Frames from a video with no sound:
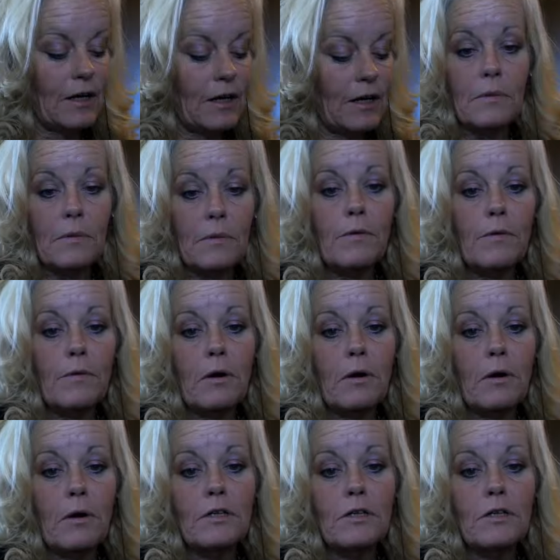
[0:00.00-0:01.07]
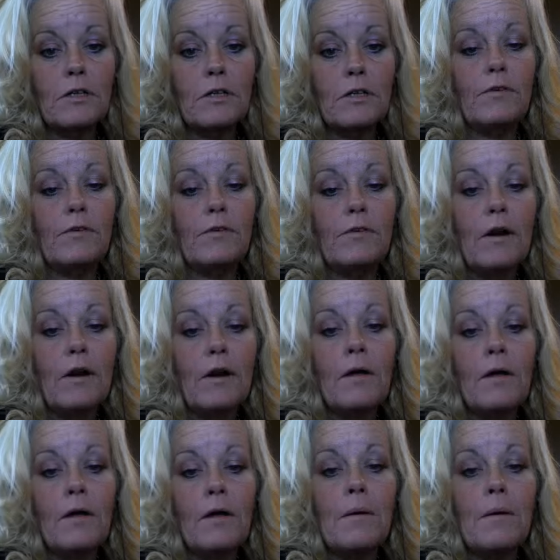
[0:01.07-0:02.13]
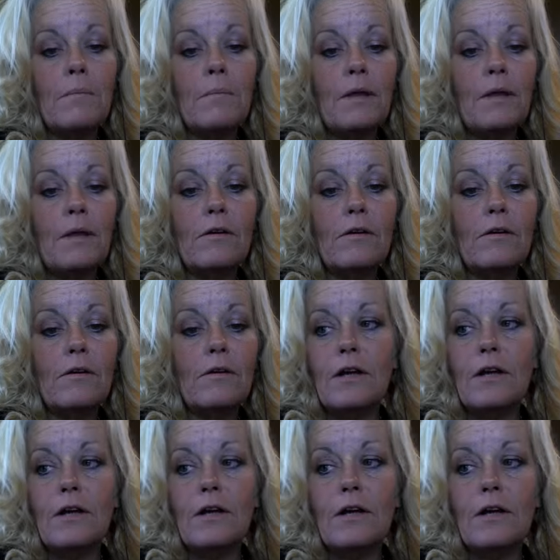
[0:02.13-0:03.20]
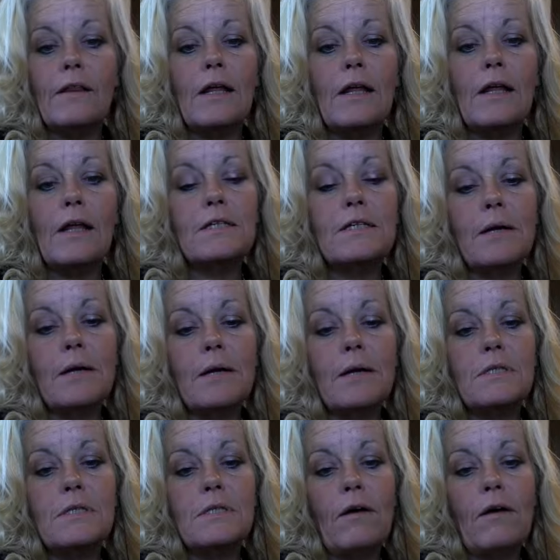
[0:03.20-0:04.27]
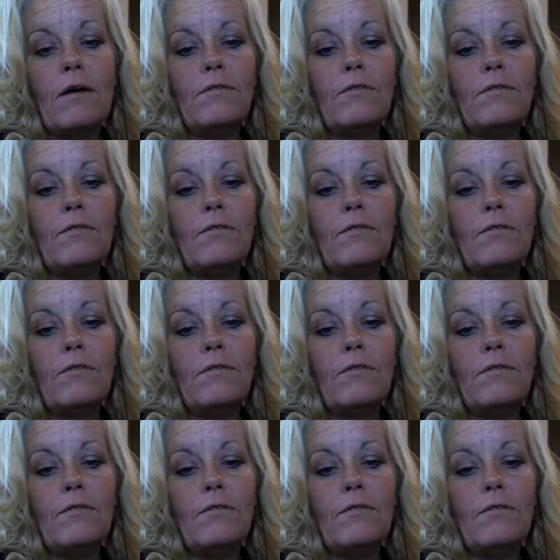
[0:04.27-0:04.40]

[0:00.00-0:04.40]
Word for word: They're for my granddaughter and for my other little granddaughter. And then I did get myself